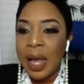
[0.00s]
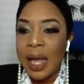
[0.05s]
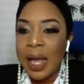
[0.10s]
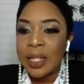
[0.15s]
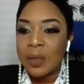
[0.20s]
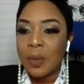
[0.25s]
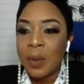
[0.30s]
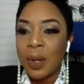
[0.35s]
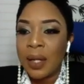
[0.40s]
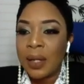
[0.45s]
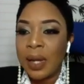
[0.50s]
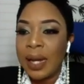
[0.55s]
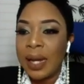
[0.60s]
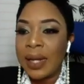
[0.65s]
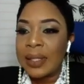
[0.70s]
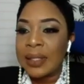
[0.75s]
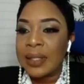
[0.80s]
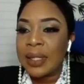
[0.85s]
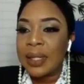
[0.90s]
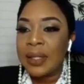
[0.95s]
as well
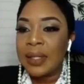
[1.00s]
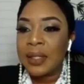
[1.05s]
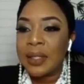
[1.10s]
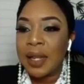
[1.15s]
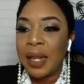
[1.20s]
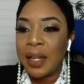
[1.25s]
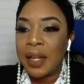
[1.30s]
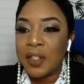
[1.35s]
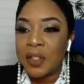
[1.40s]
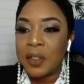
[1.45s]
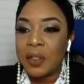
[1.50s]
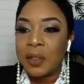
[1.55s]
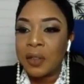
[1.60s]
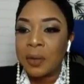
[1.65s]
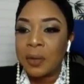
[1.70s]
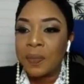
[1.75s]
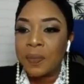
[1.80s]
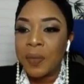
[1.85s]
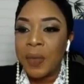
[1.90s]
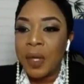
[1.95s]
as
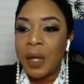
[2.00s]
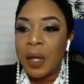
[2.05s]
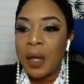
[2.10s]
international